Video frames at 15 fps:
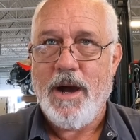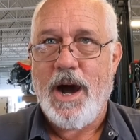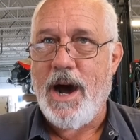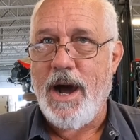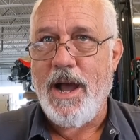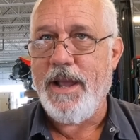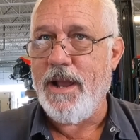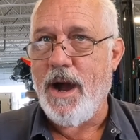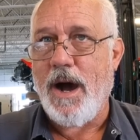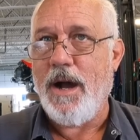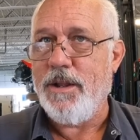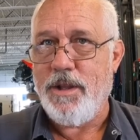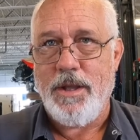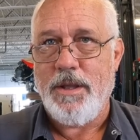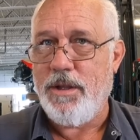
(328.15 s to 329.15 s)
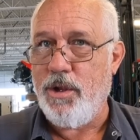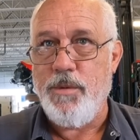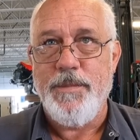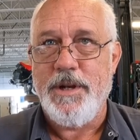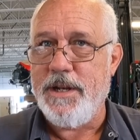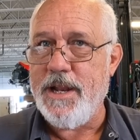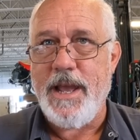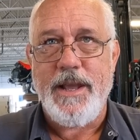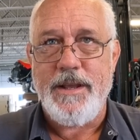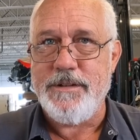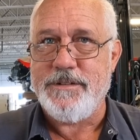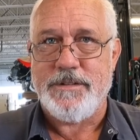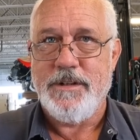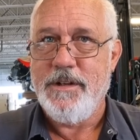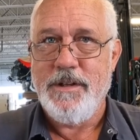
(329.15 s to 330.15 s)
high, hot, humid
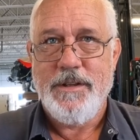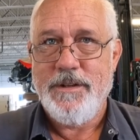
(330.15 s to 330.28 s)
days,